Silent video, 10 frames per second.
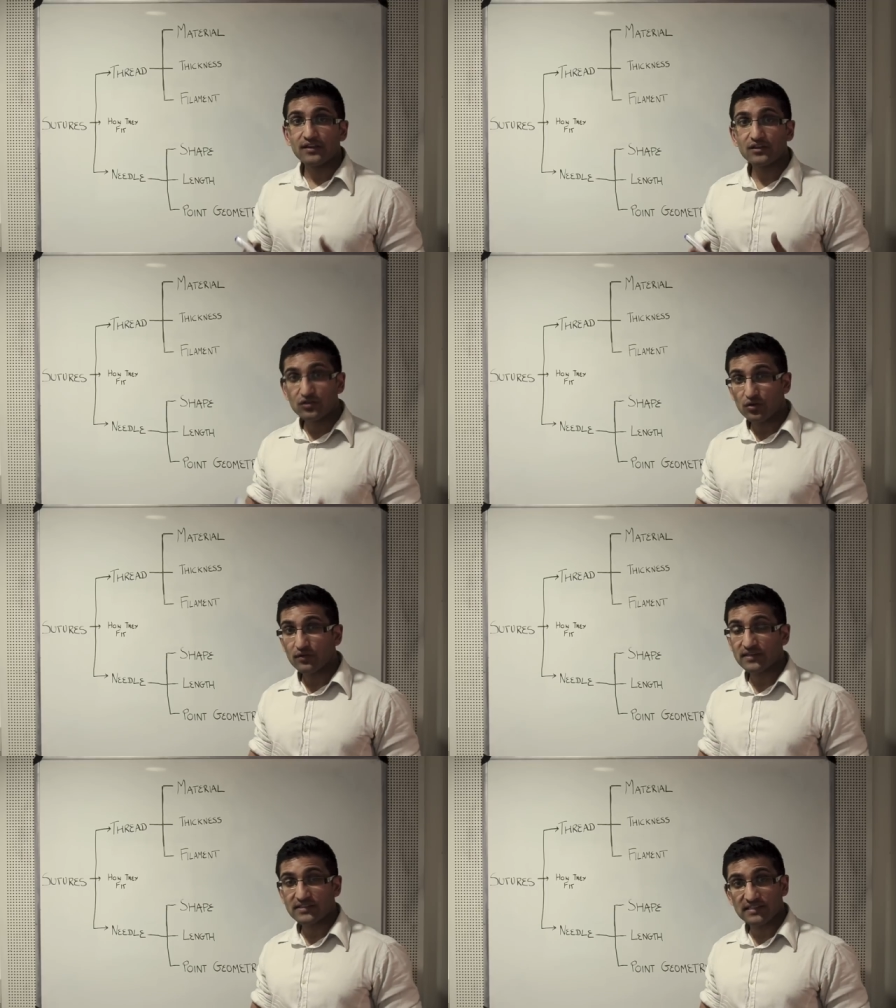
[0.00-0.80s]
The
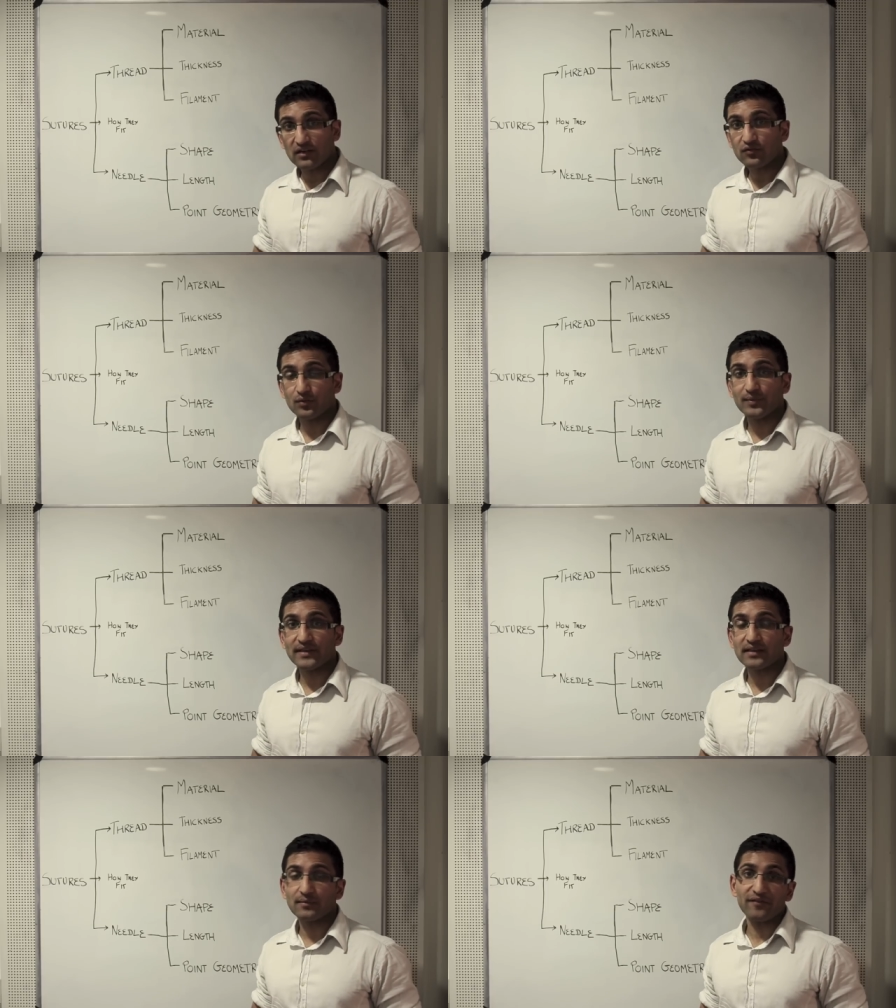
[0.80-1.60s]
tutorial itself will
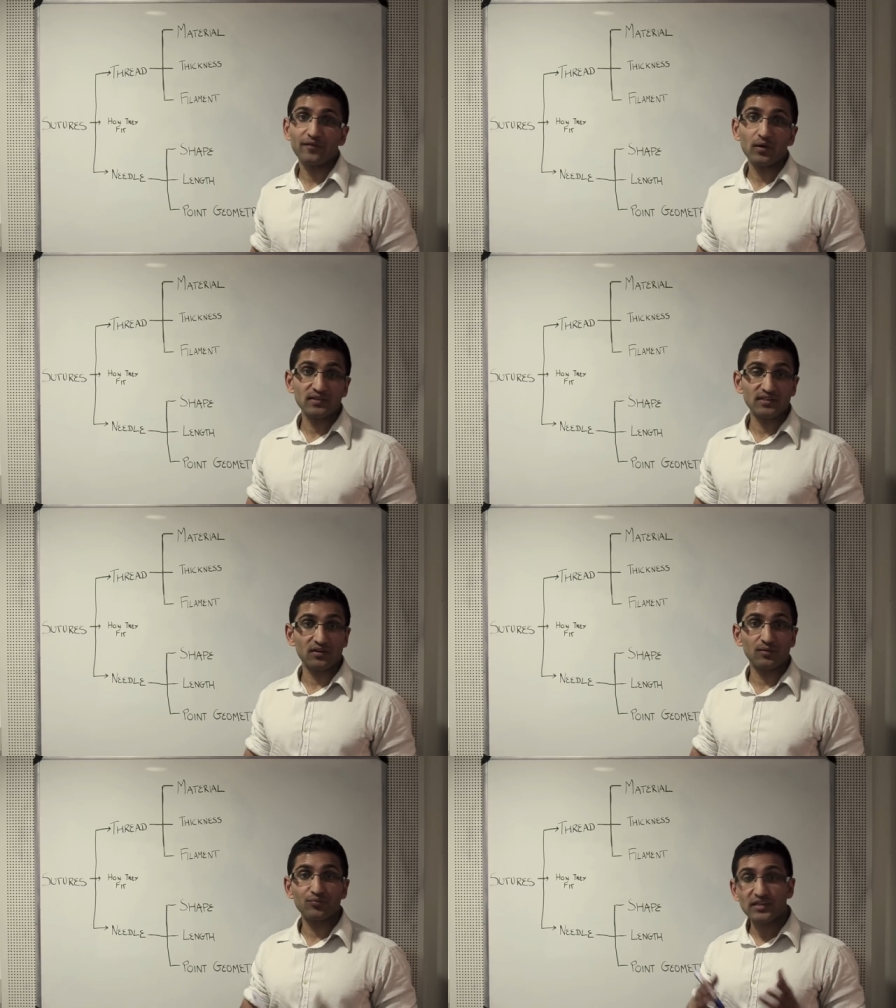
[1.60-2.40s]
begin by focusing
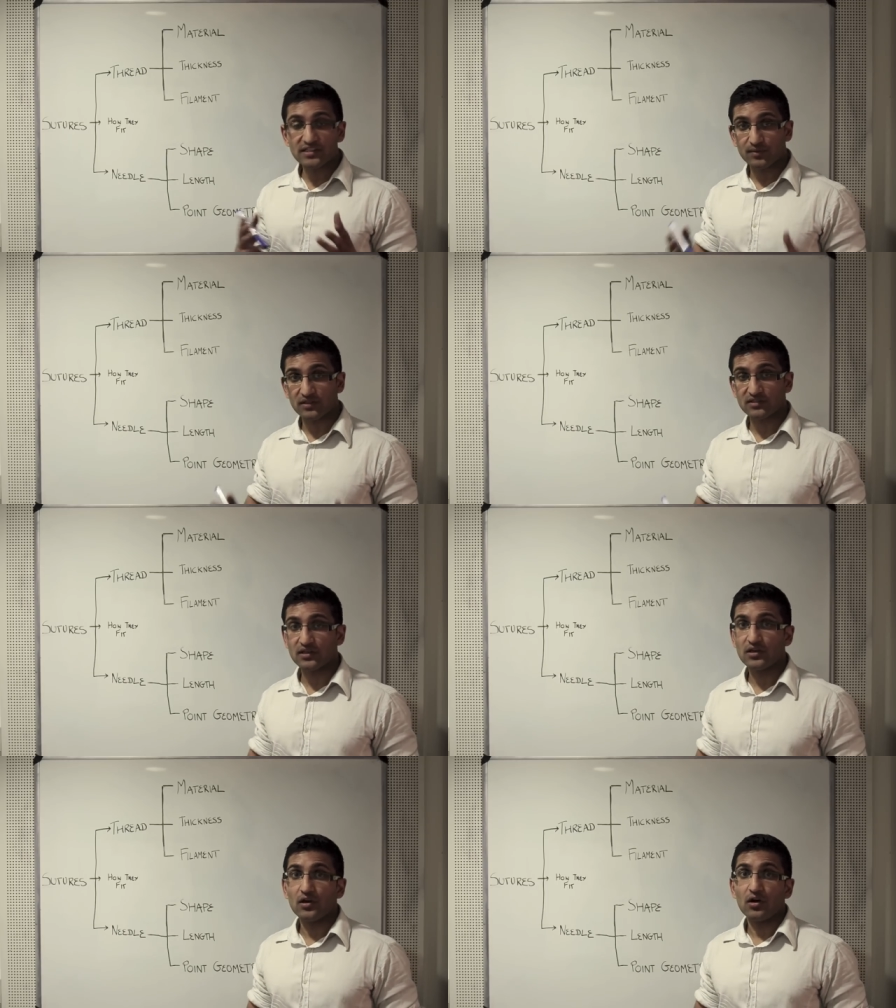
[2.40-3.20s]
on the principles
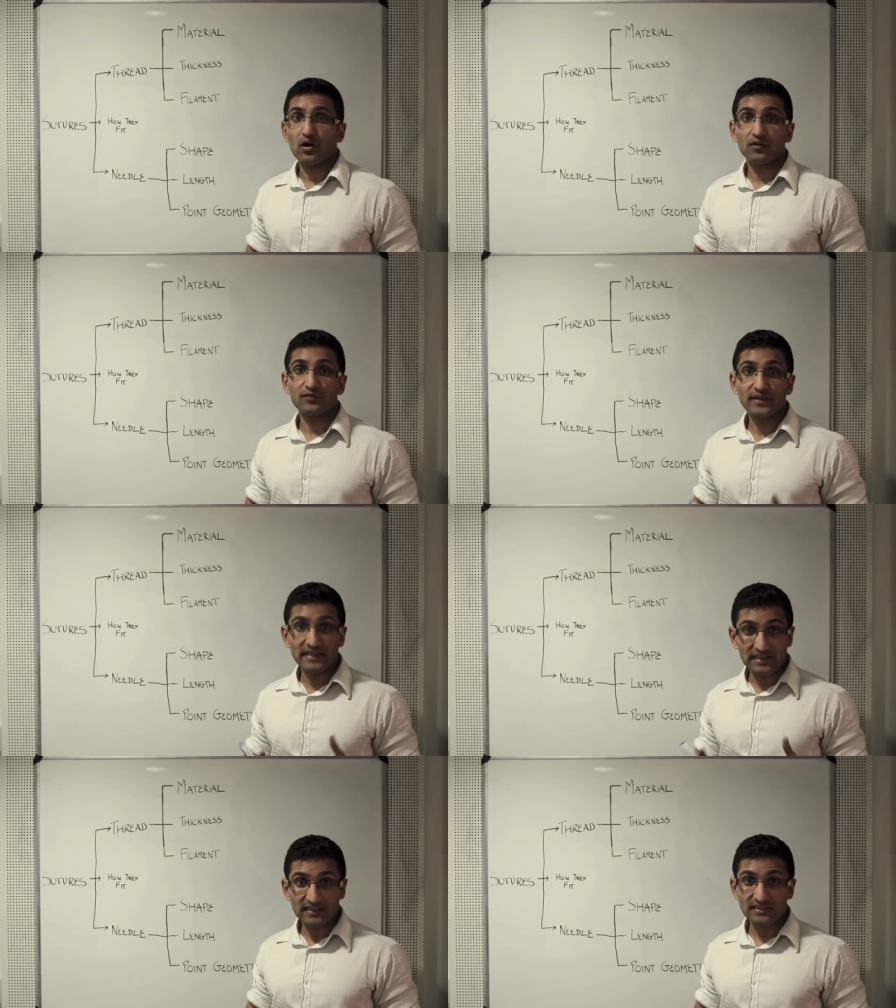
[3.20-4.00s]
of
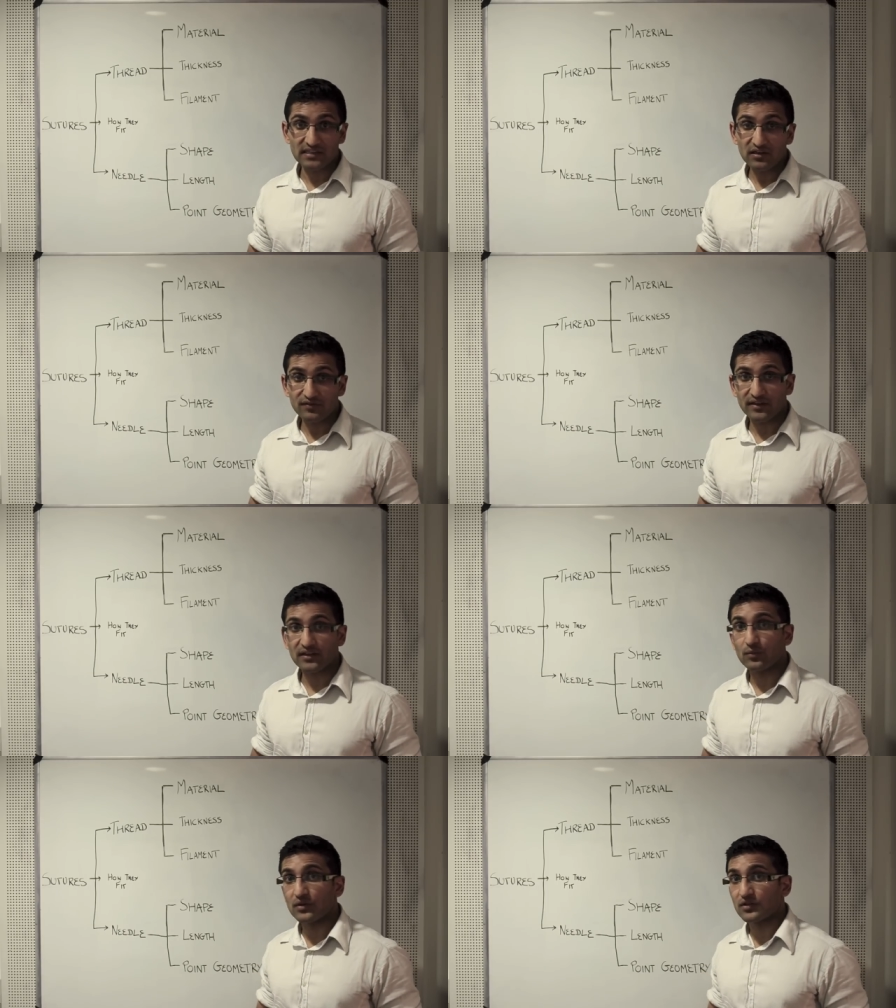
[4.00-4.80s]
healing itself and
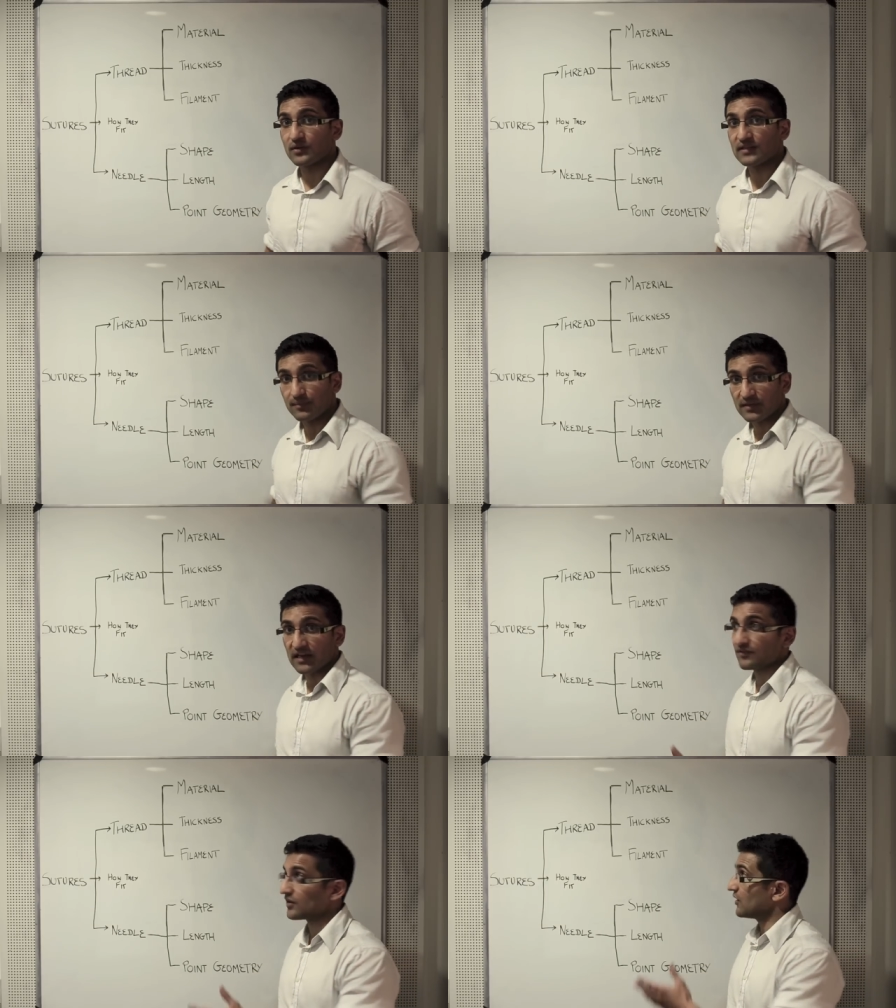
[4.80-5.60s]
then we'll do a deep
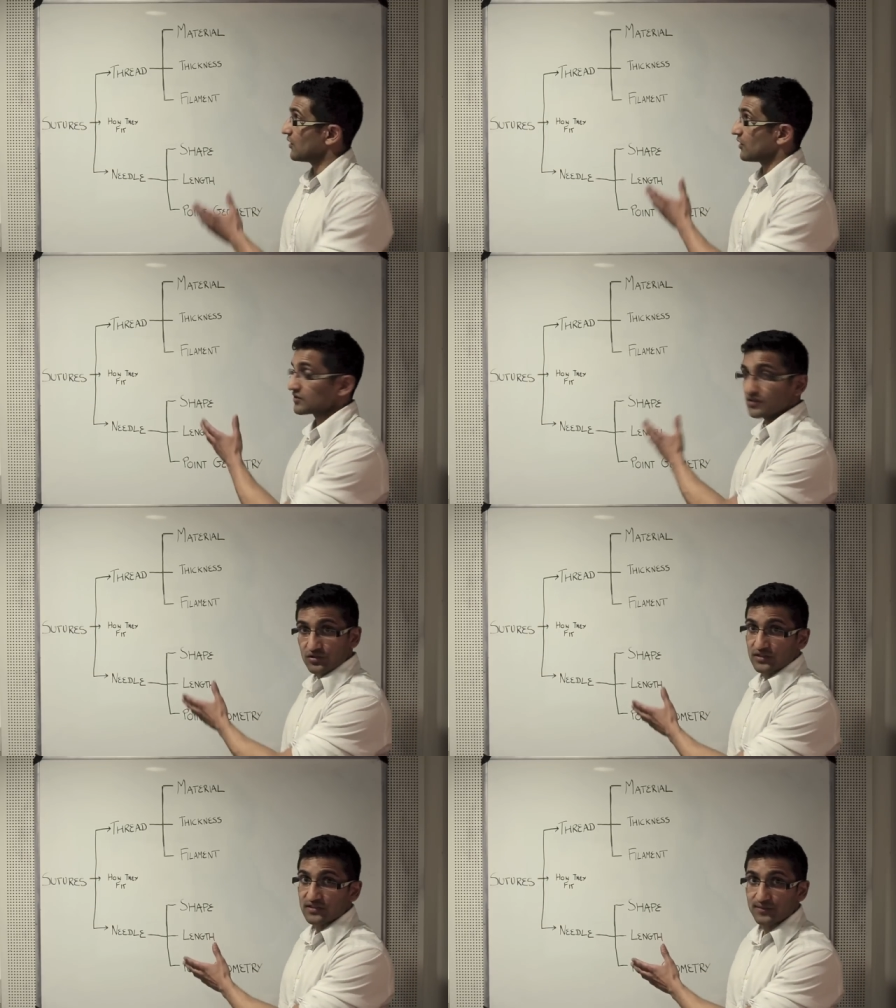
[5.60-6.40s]
dive on
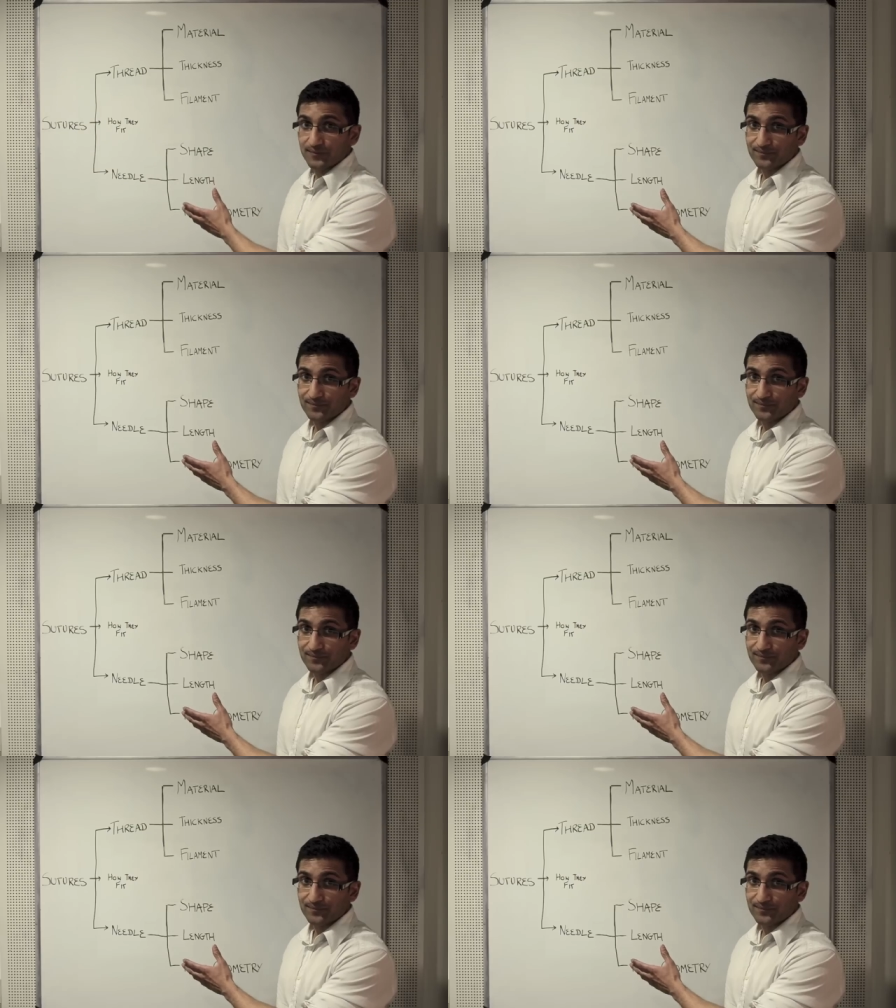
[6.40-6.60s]
sutures